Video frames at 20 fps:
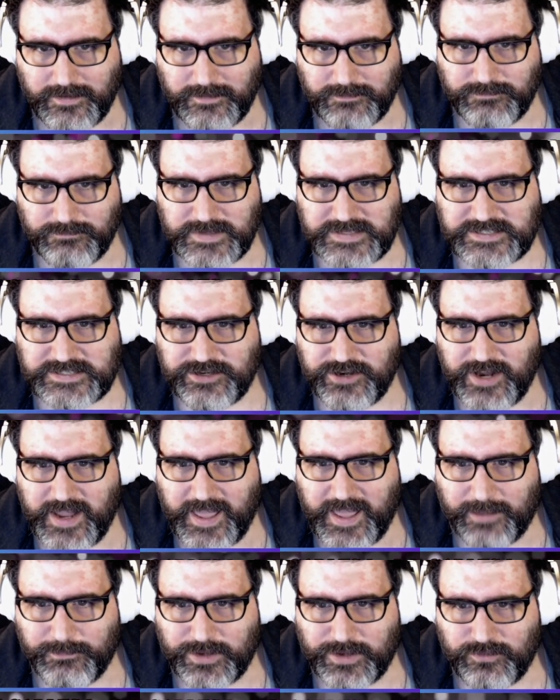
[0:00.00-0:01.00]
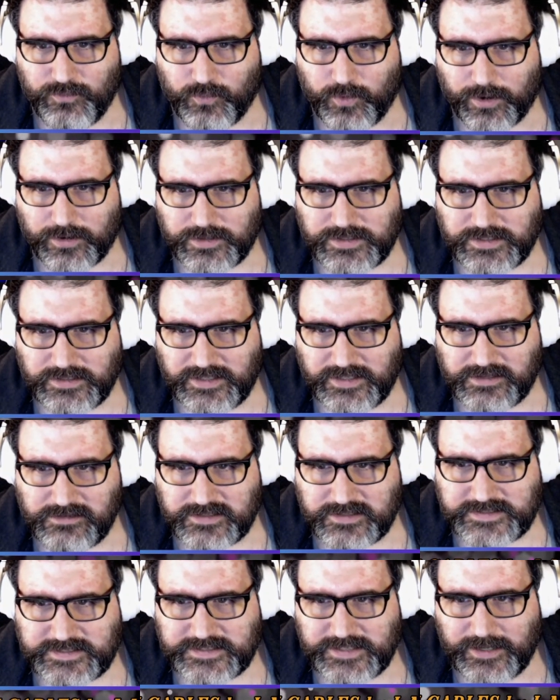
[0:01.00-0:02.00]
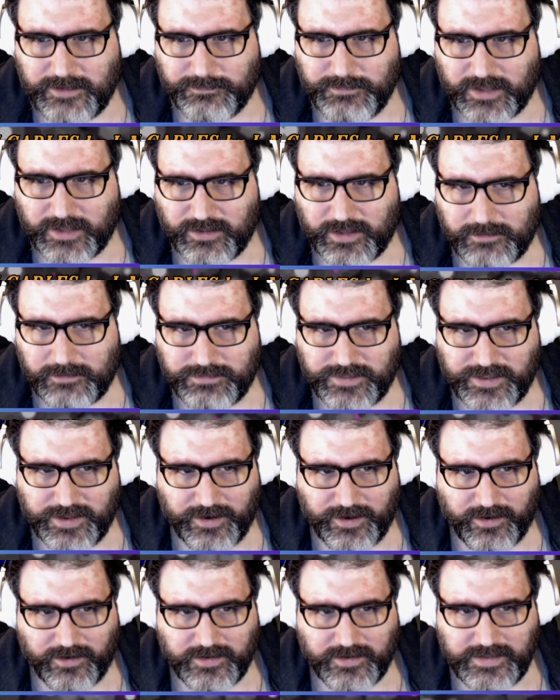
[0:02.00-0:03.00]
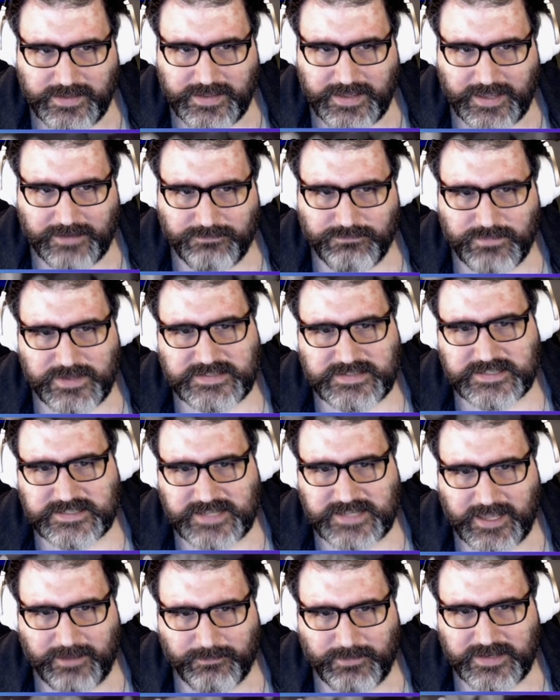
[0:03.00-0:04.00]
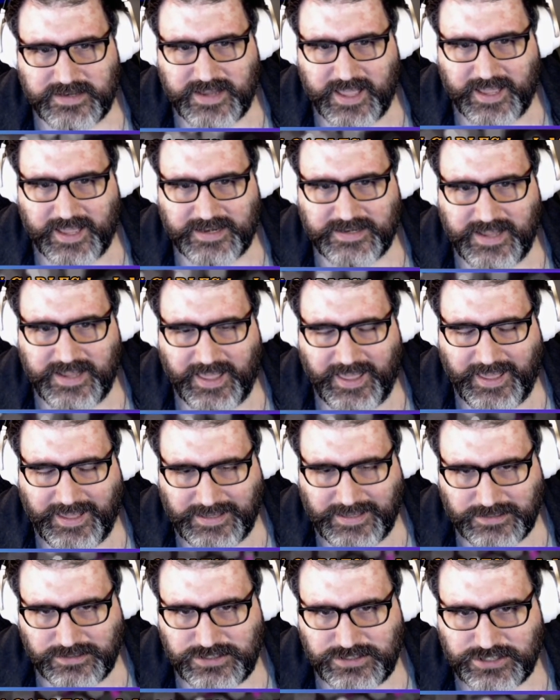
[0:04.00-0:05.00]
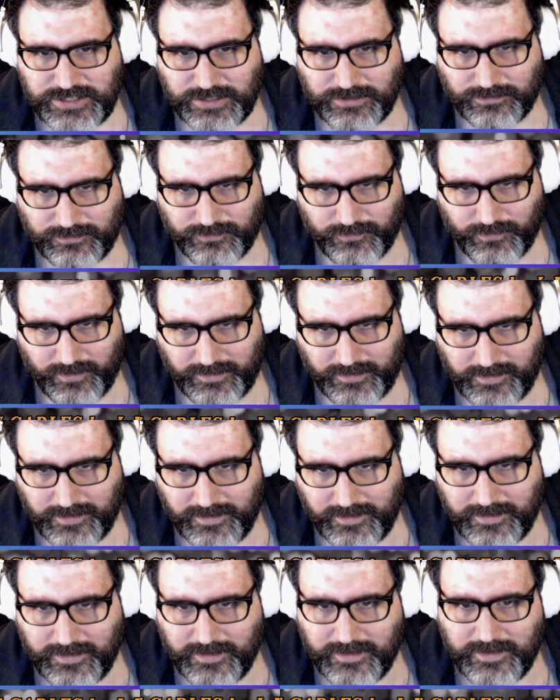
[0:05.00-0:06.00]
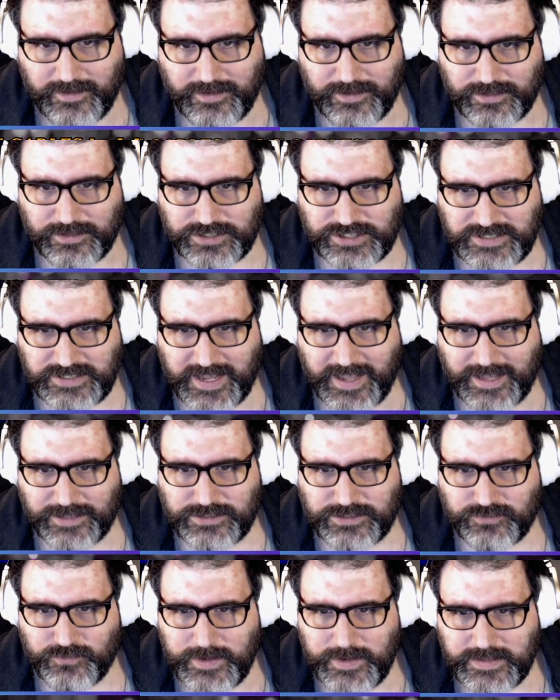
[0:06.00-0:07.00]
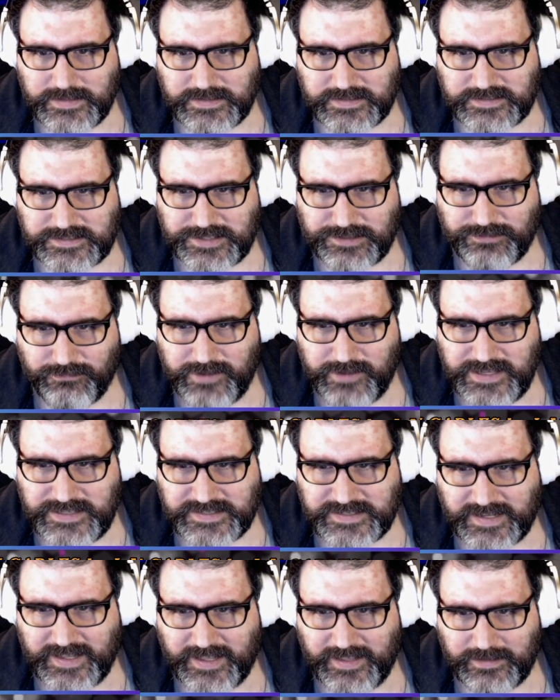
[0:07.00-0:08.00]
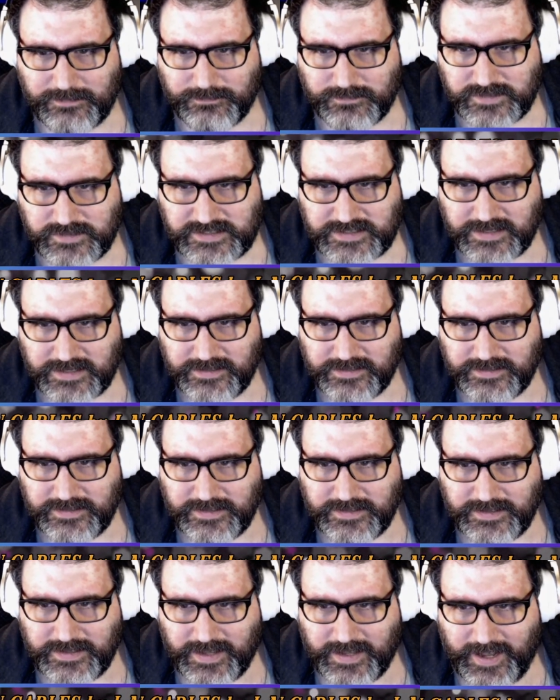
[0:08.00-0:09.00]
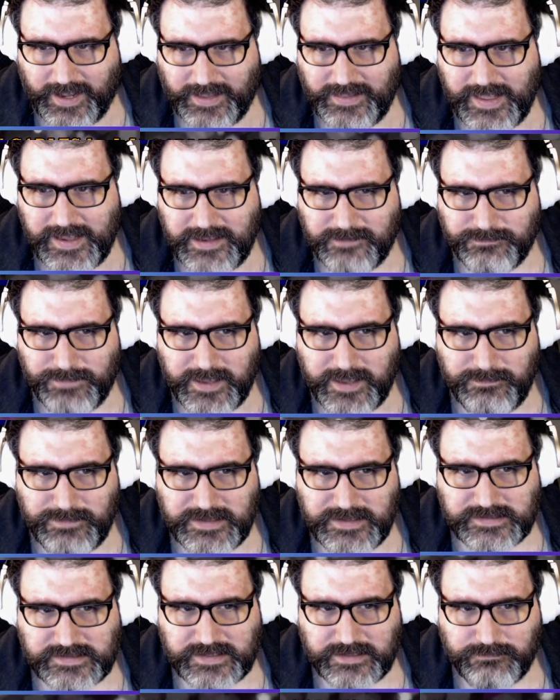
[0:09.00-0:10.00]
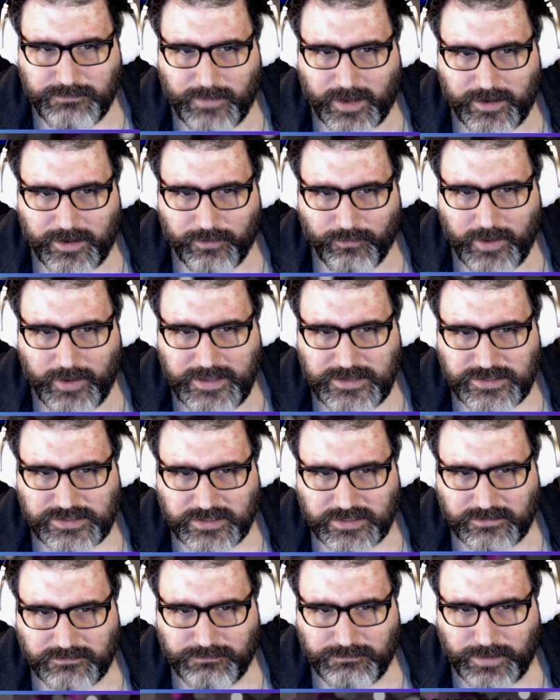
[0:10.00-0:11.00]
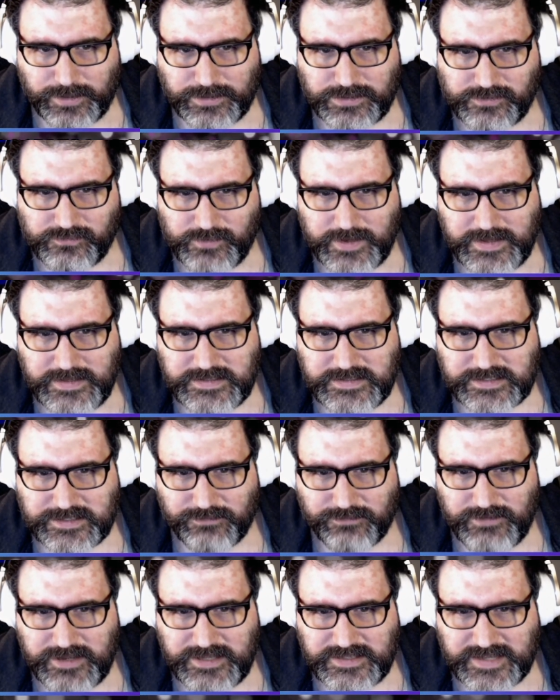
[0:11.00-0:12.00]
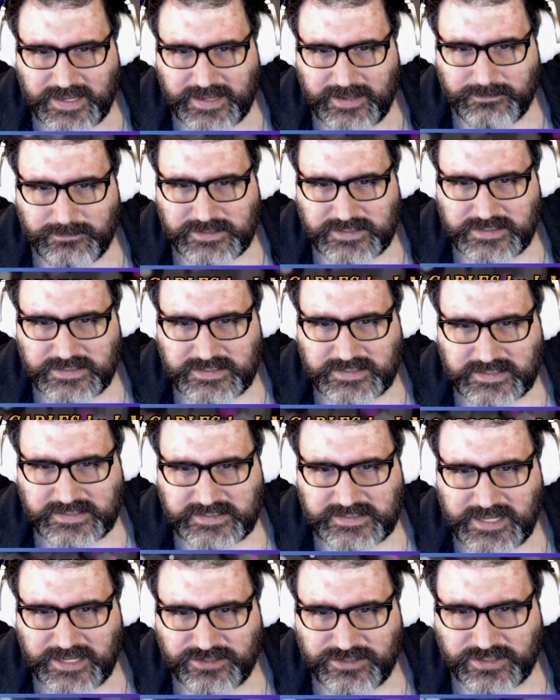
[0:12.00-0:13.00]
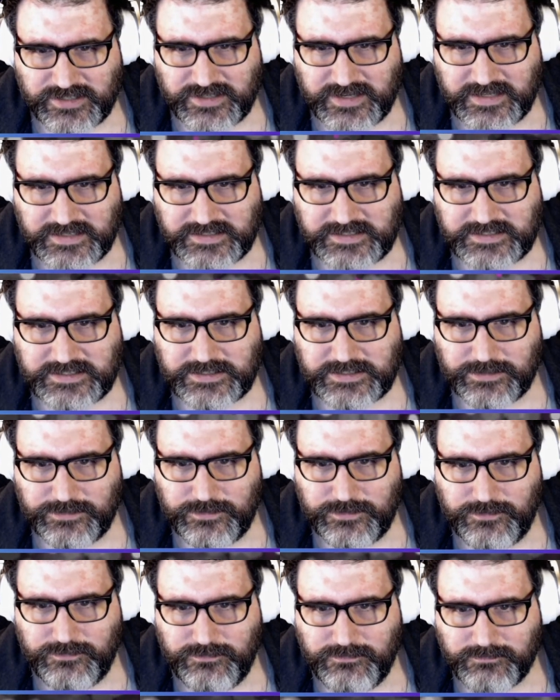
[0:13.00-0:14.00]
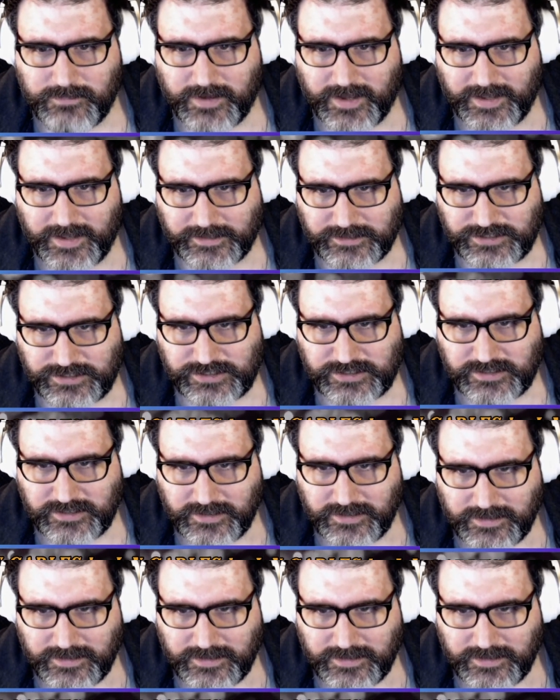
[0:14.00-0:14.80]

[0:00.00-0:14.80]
Mr. Hammond worked a little sawmill up there, and Mrs. Hammond had 8 children. She had twins 3 times. I like babies in moderation, but twins 3 times in succession is too much.